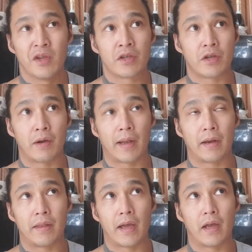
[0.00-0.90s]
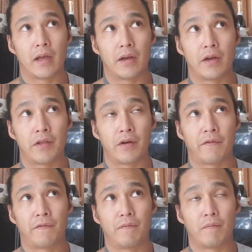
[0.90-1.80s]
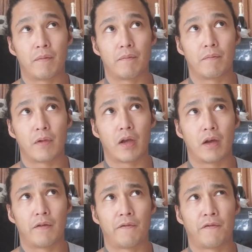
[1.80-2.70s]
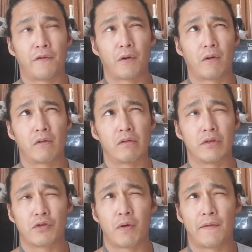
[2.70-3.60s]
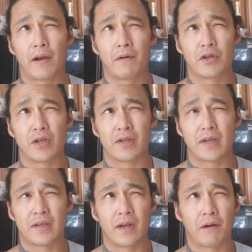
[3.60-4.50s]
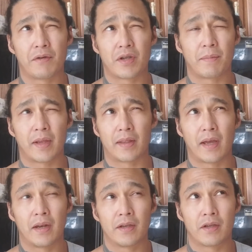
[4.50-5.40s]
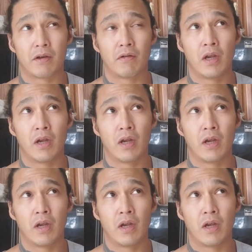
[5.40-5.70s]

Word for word: So I added uh, another uh, 12 hours to 16 hours, something like that. So